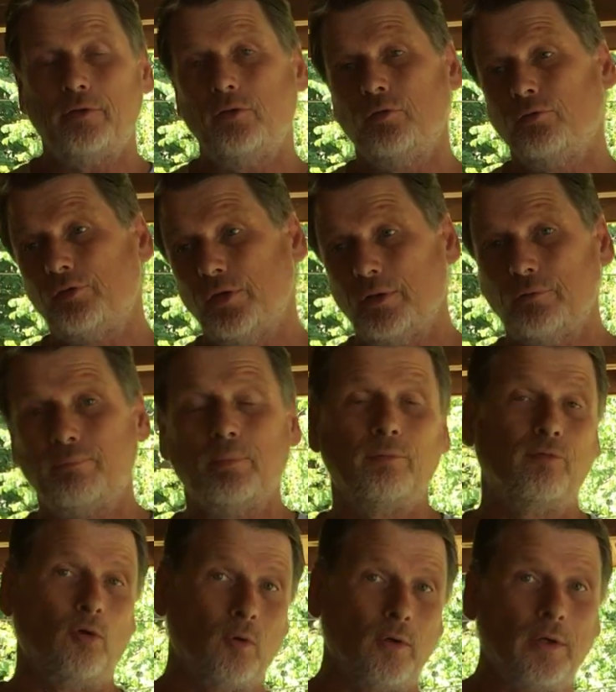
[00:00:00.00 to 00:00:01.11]
and you can see the
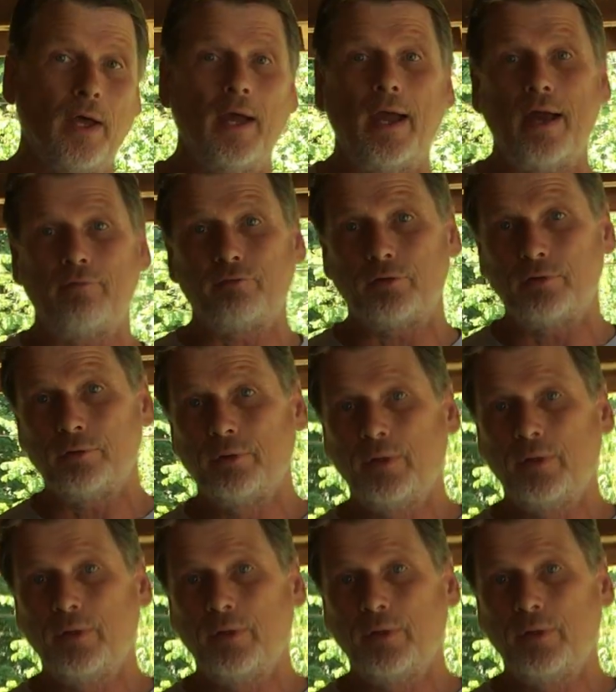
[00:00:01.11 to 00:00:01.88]
before and the after.